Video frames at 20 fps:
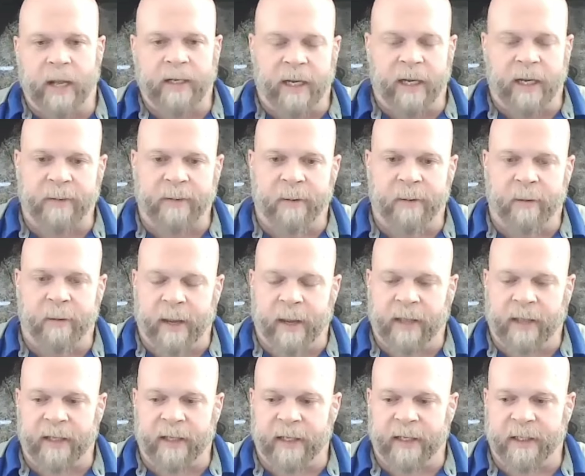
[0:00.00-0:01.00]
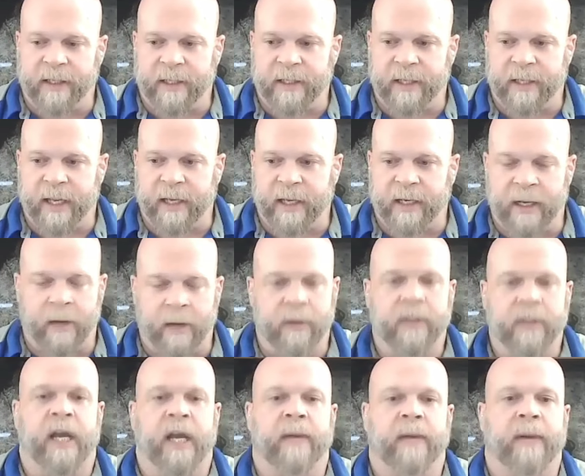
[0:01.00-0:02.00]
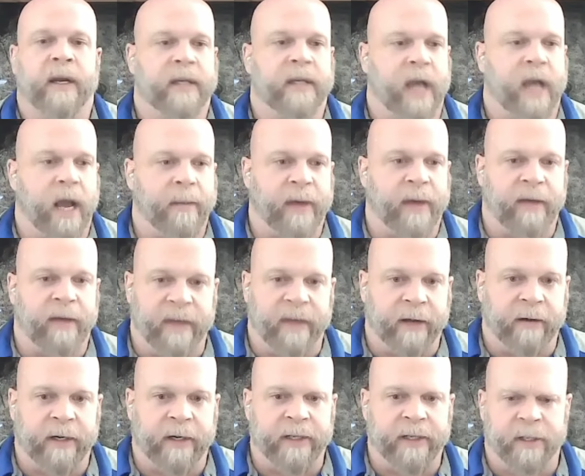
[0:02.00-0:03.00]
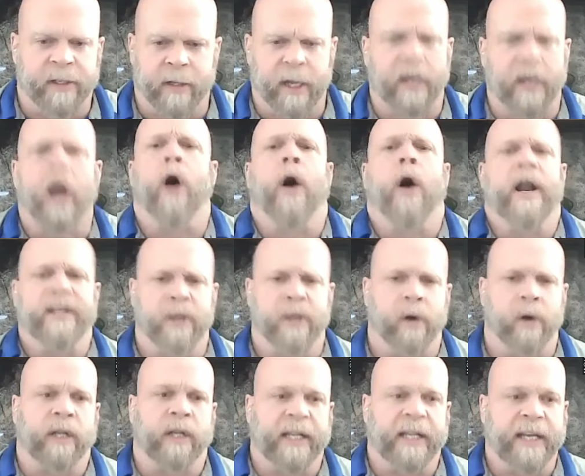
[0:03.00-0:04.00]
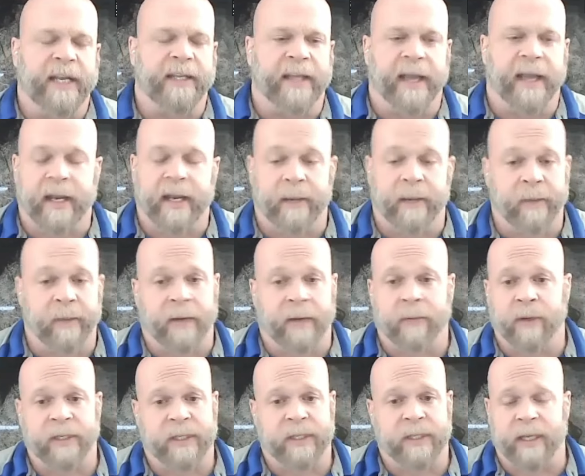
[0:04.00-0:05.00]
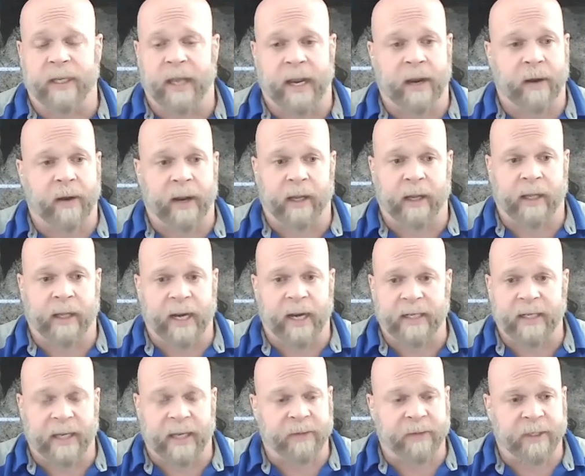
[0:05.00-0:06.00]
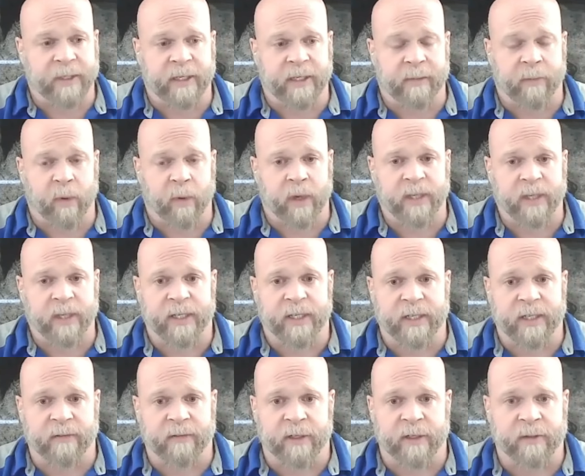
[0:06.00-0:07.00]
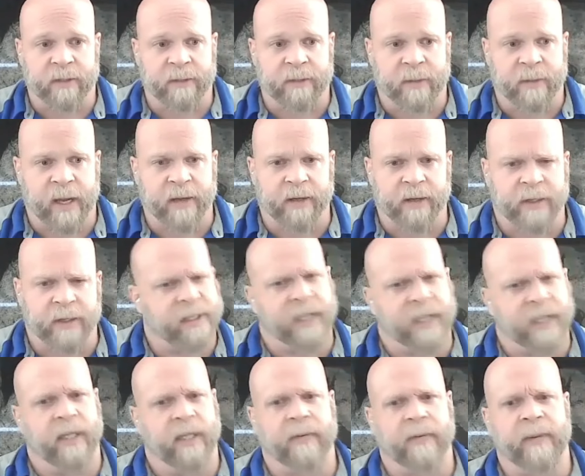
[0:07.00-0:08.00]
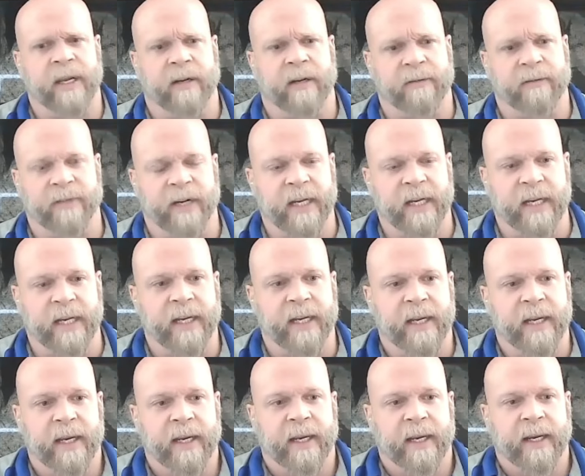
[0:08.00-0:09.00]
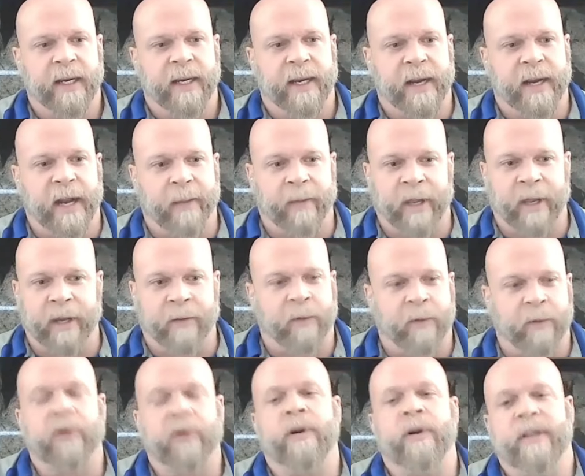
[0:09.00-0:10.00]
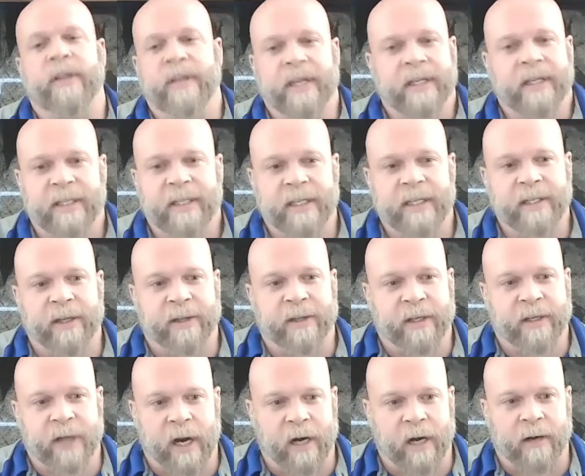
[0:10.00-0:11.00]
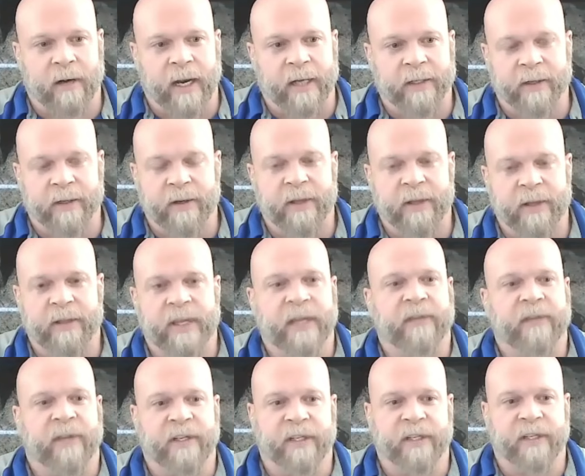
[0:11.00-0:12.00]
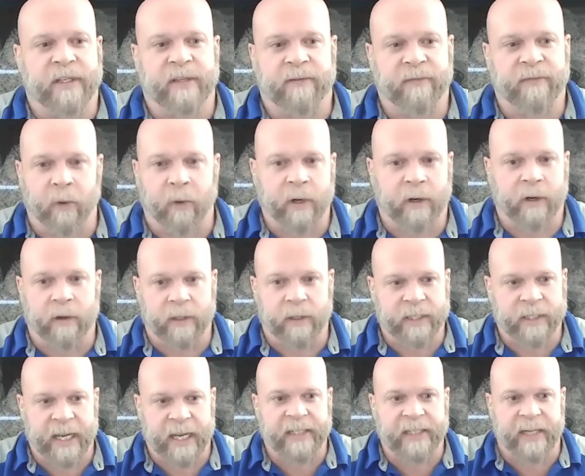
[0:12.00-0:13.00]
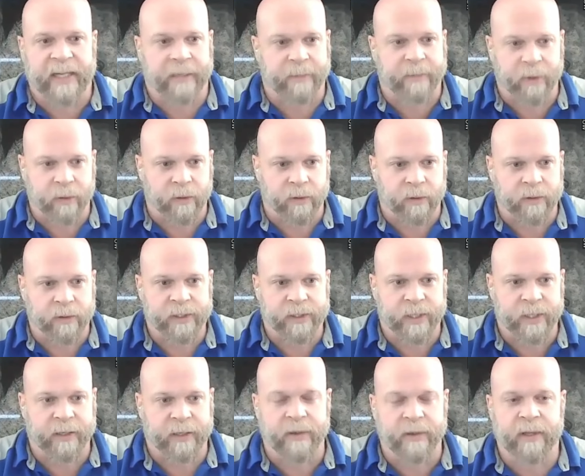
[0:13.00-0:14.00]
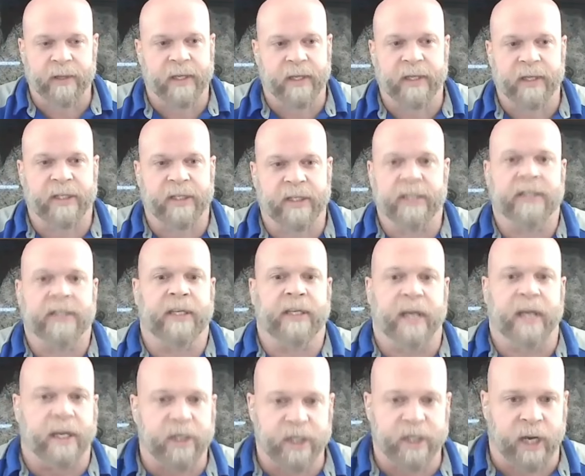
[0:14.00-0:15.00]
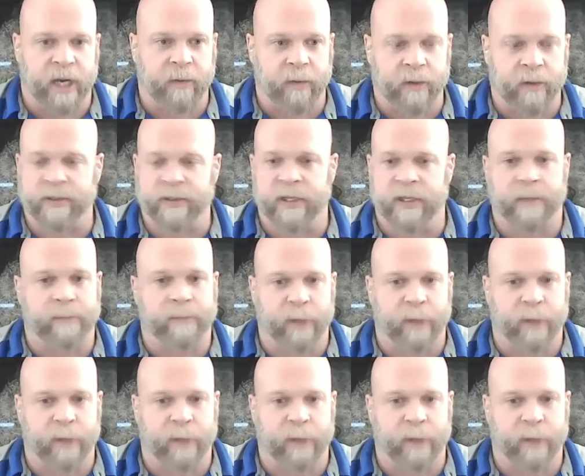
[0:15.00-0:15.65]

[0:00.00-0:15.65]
I talk to people about this, it's like, you talk about combat veterans, and they're like, oh, I totally get that. And I'm like, and a lot of times what's the worst is our first responders, and they look at me kind of funny. And I'm like, well, who do you think sees all the car wrecks? Who do you think fishes the 4-year-old kids out of pools? Like, who do you think sees the gunshot wounds and the